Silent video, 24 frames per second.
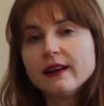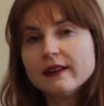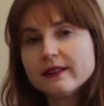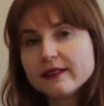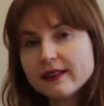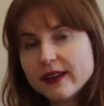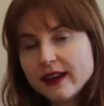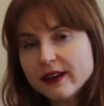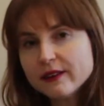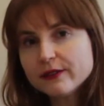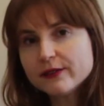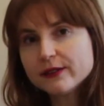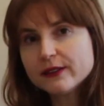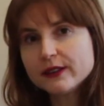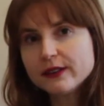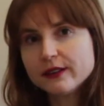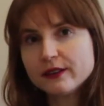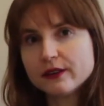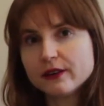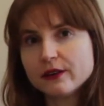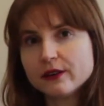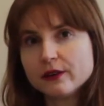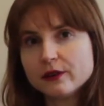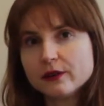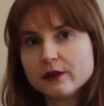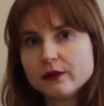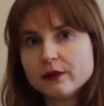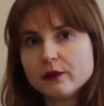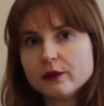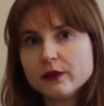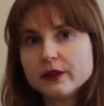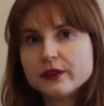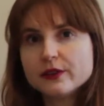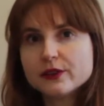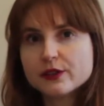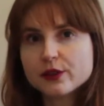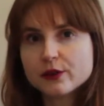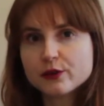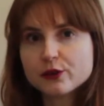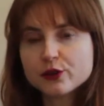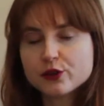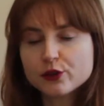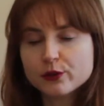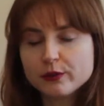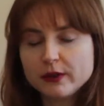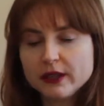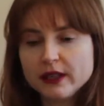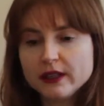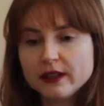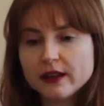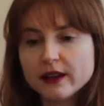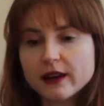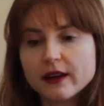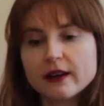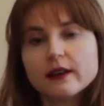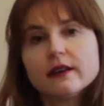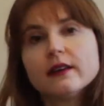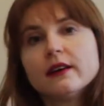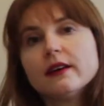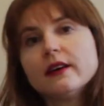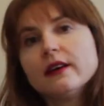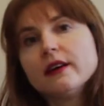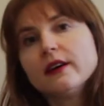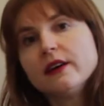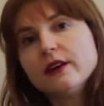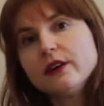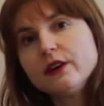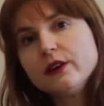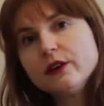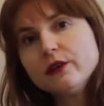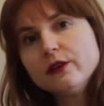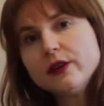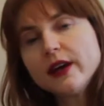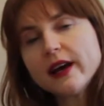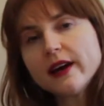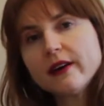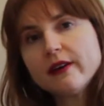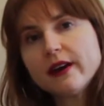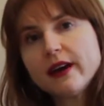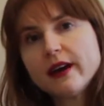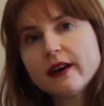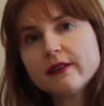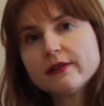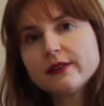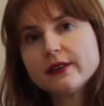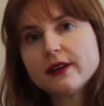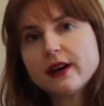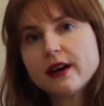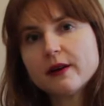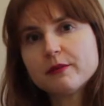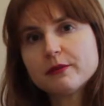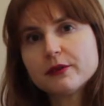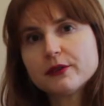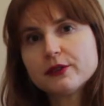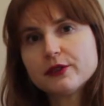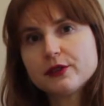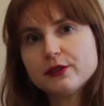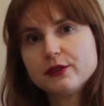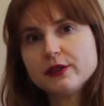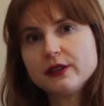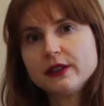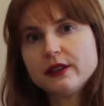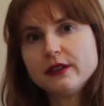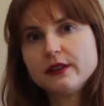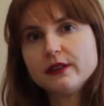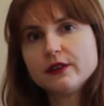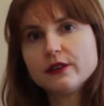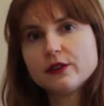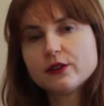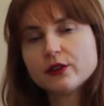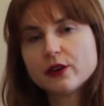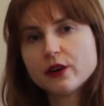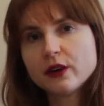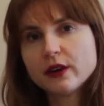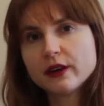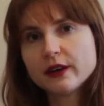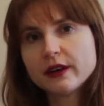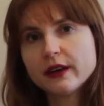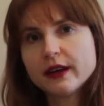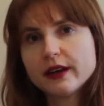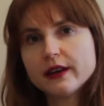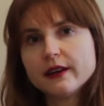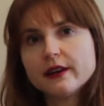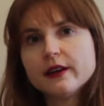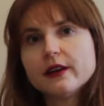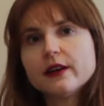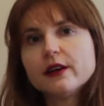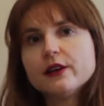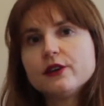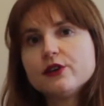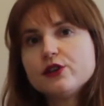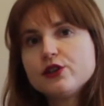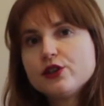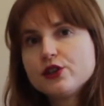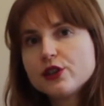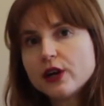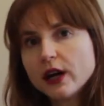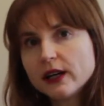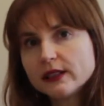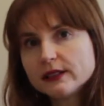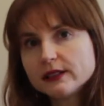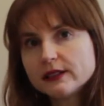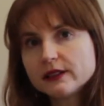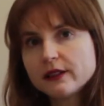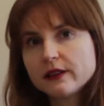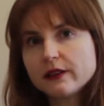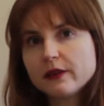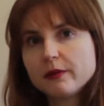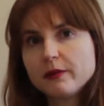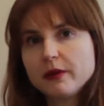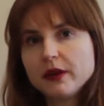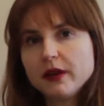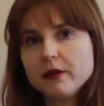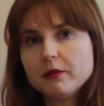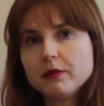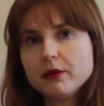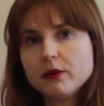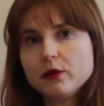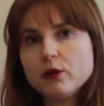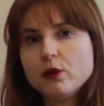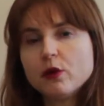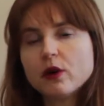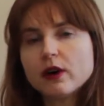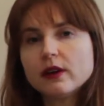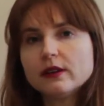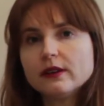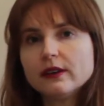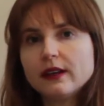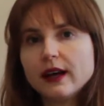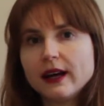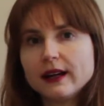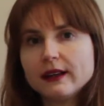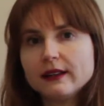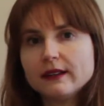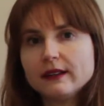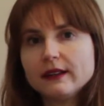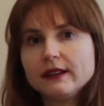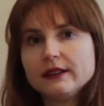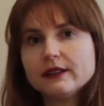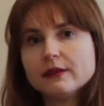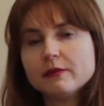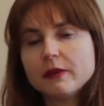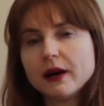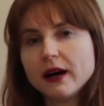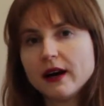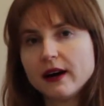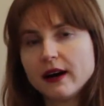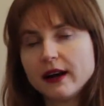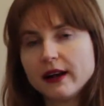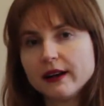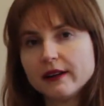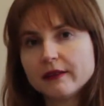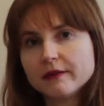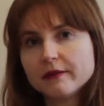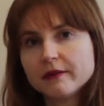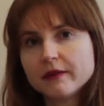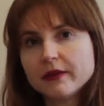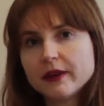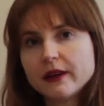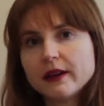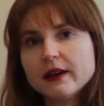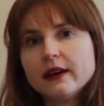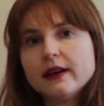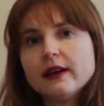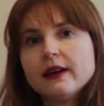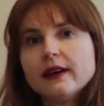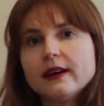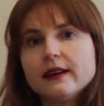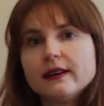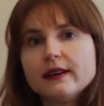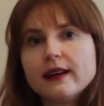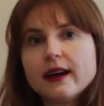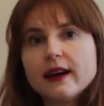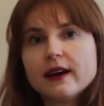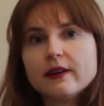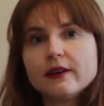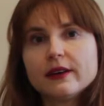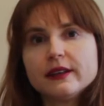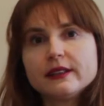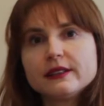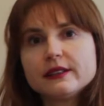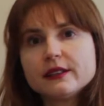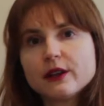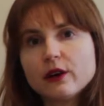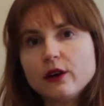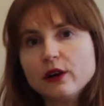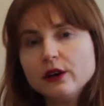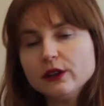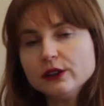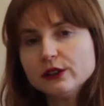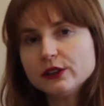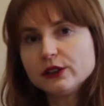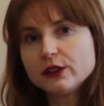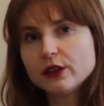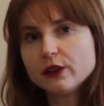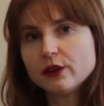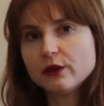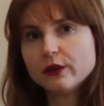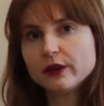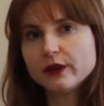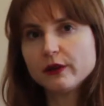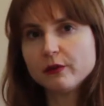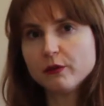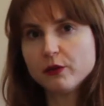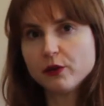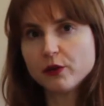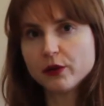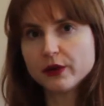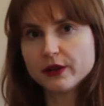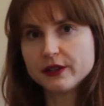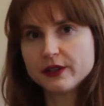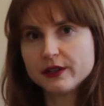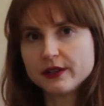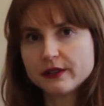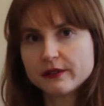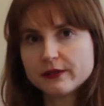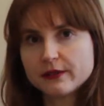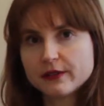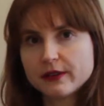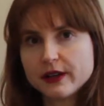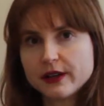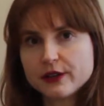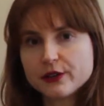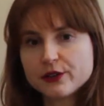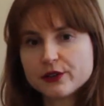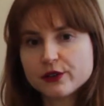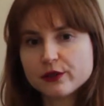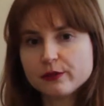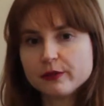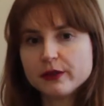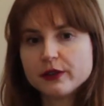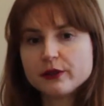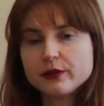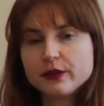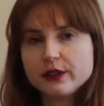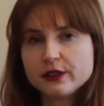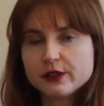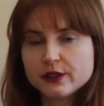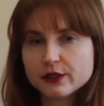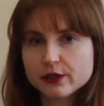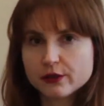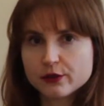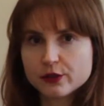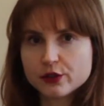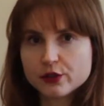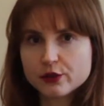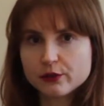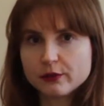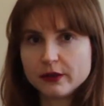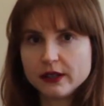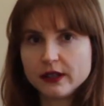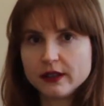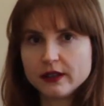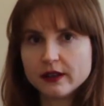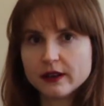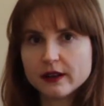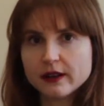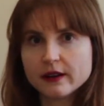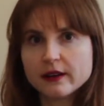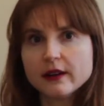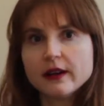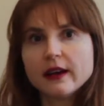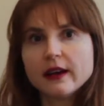Thankfully, though, with social media, you now have an opportunity to target just the people who are likely to buy. Now, it's also an important differential between social media